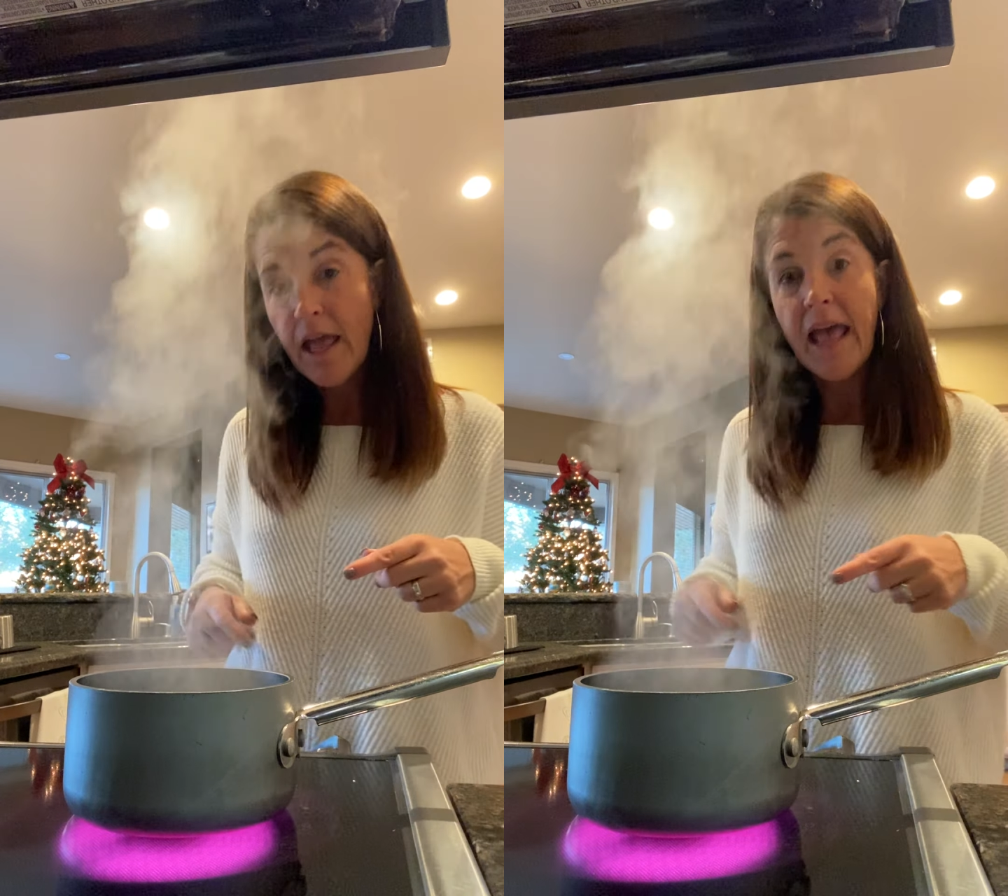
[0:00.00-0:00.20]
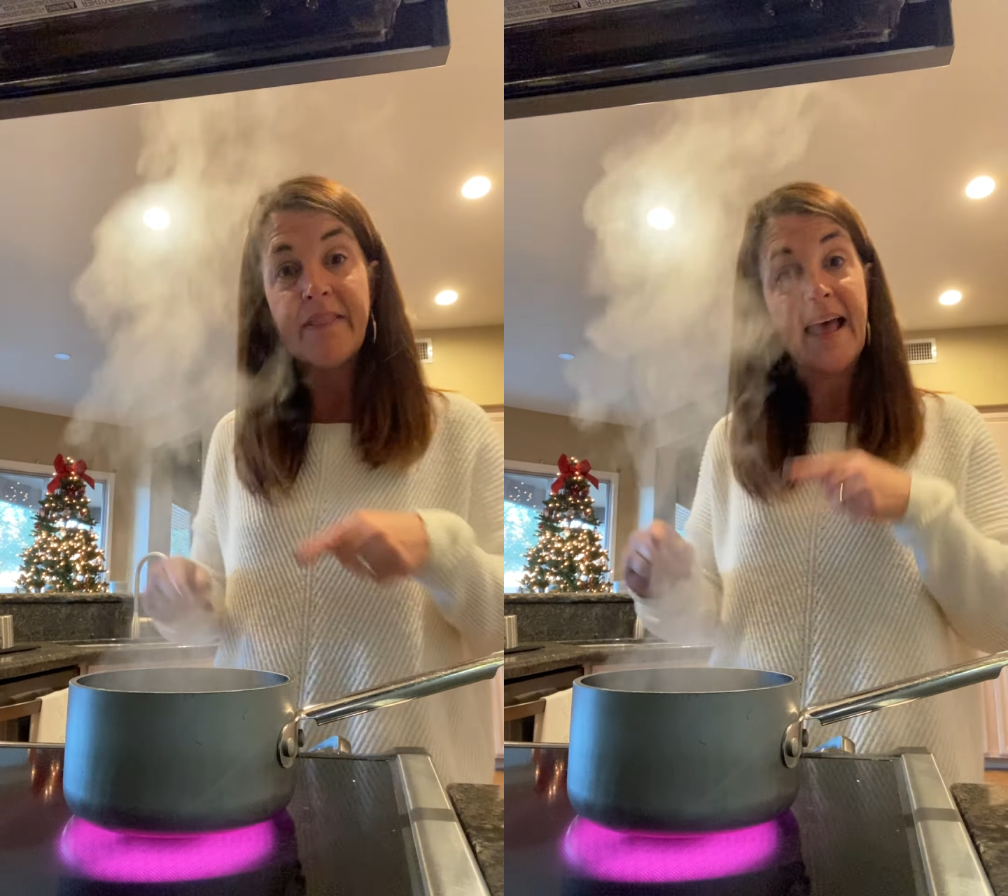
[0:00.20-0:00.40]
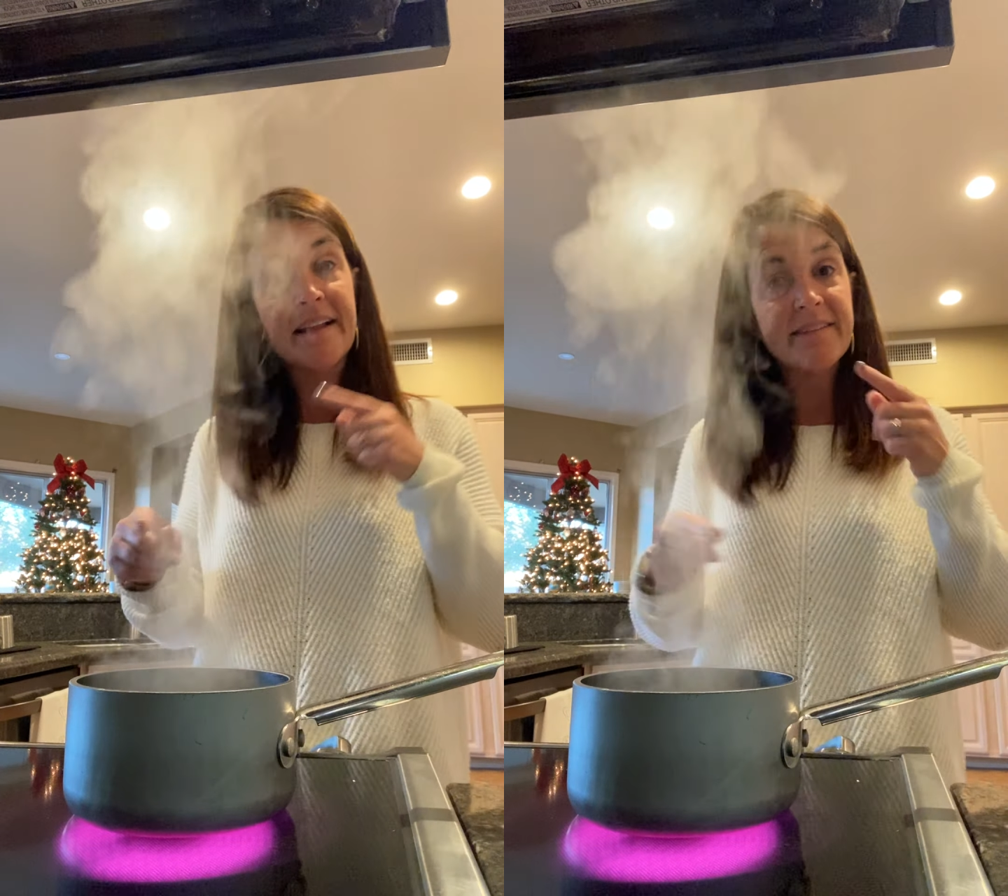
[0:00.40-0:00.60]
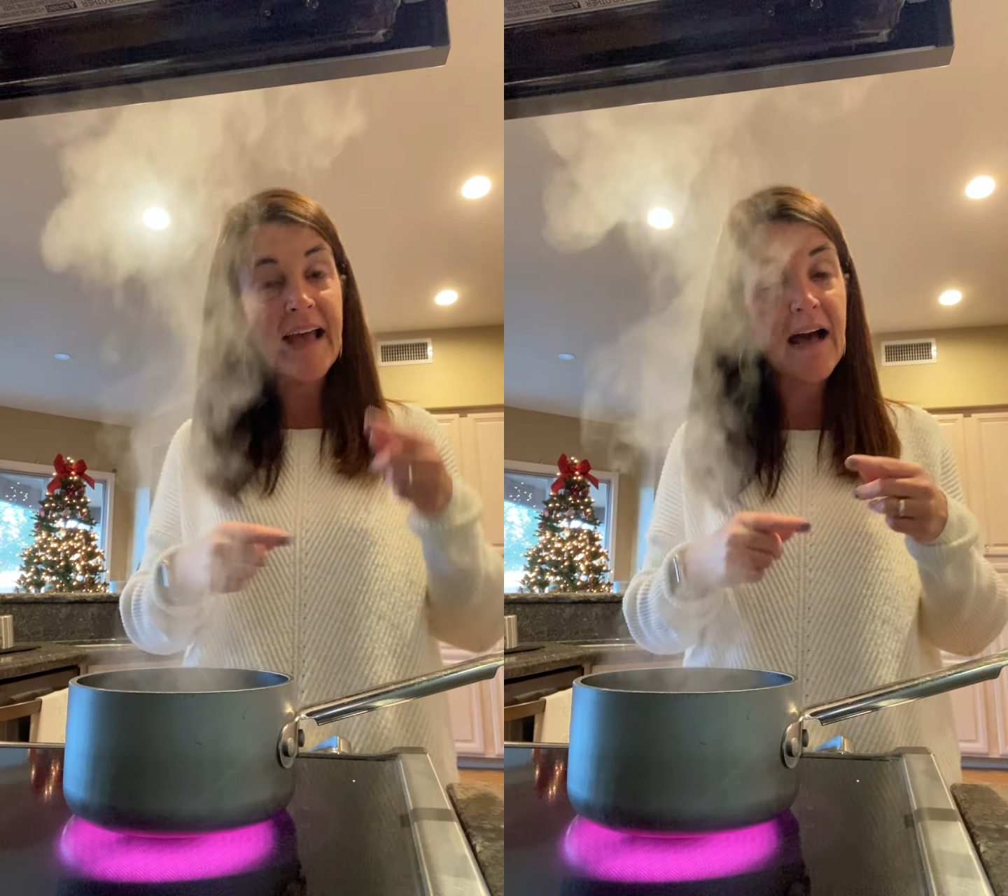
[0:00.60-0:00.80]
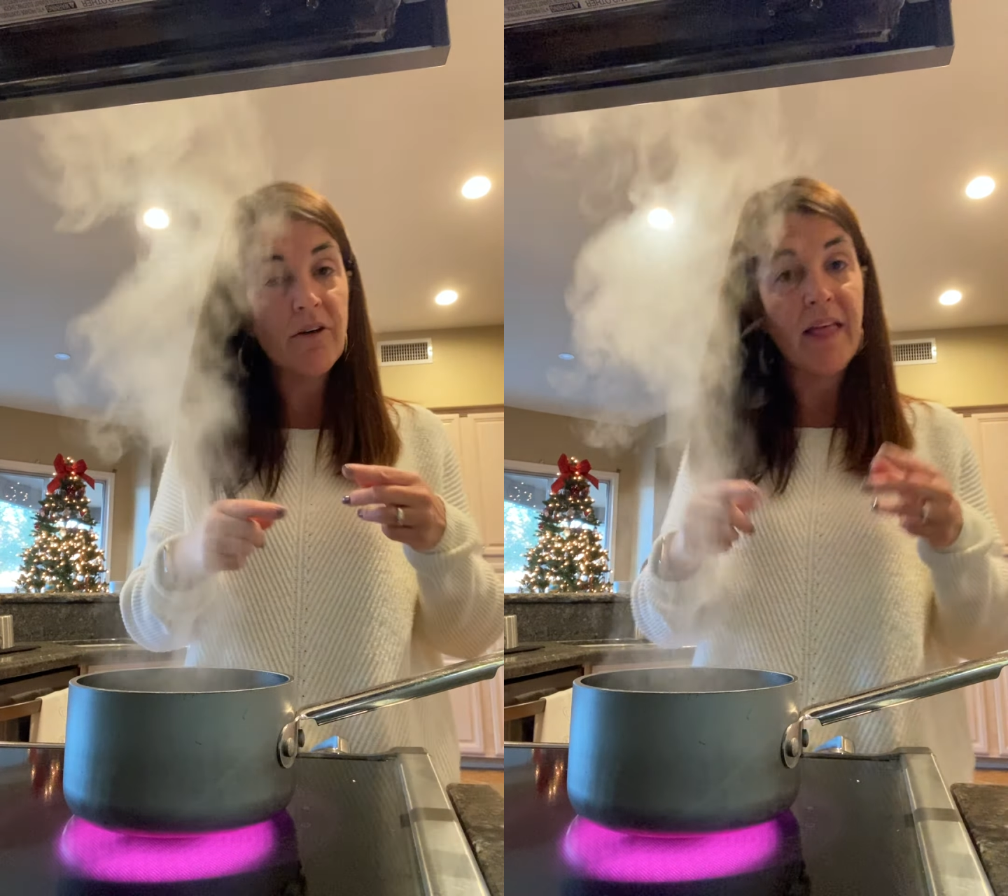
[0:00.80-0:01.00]
And that's
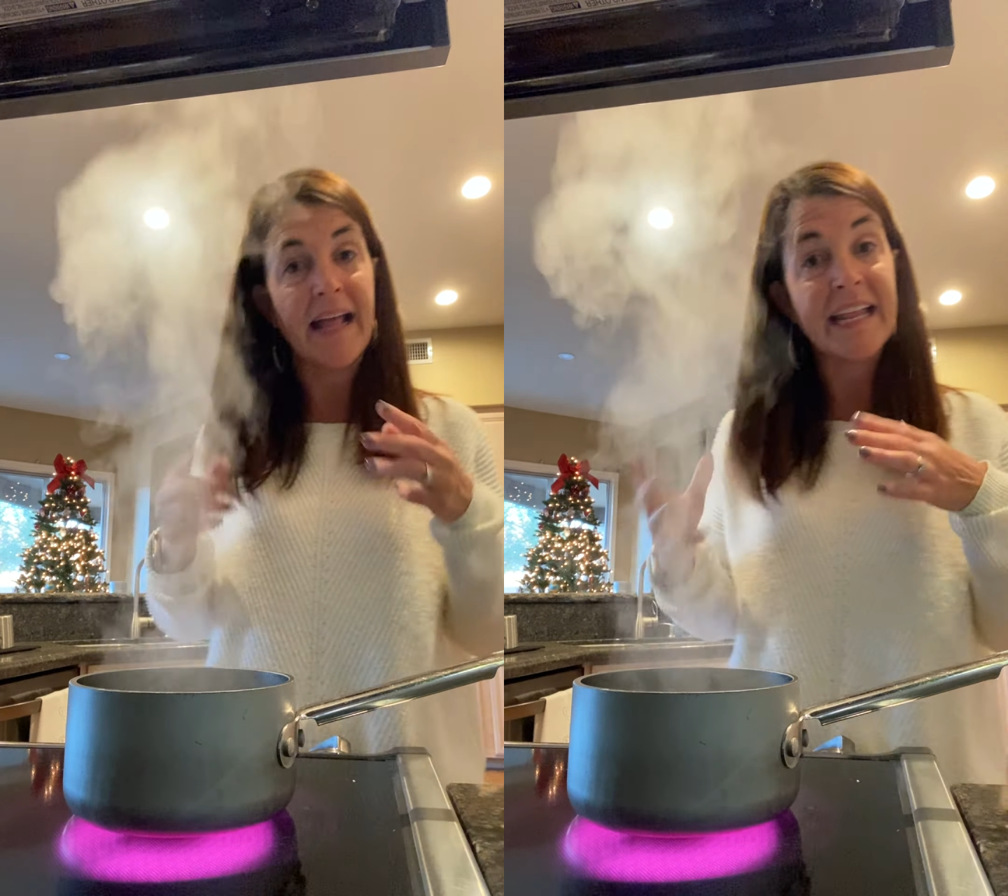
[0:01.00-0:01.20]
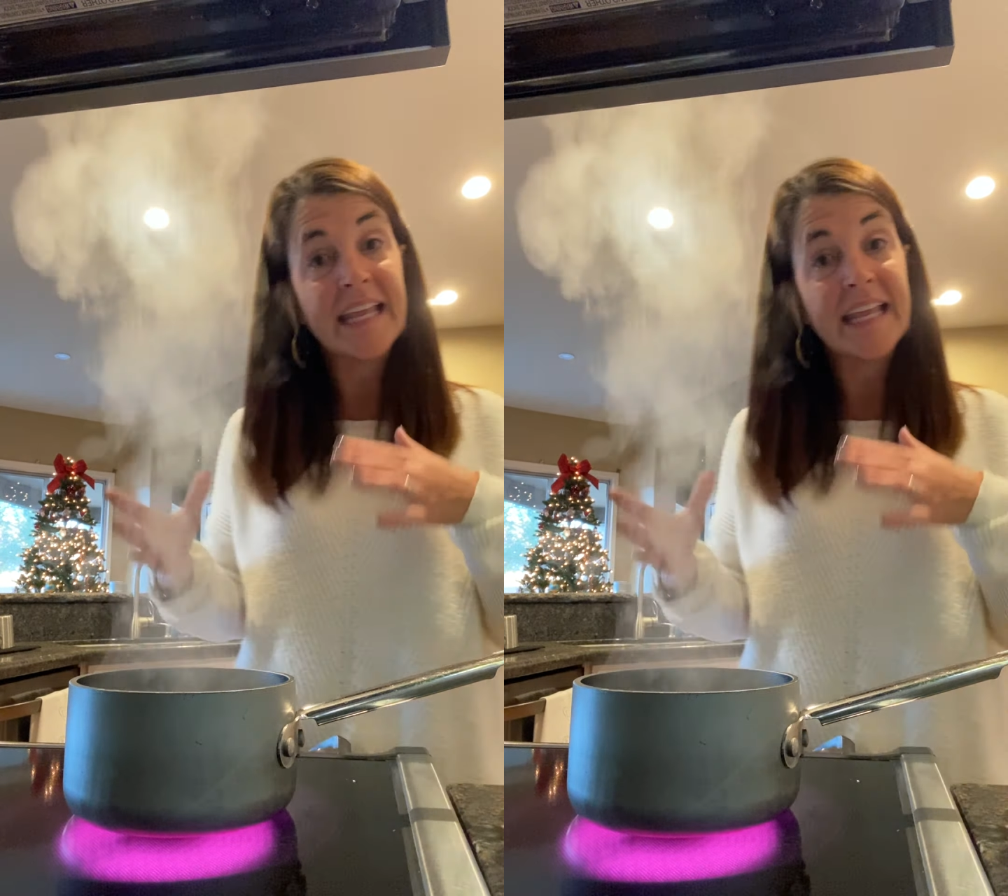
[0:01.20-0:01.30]
how that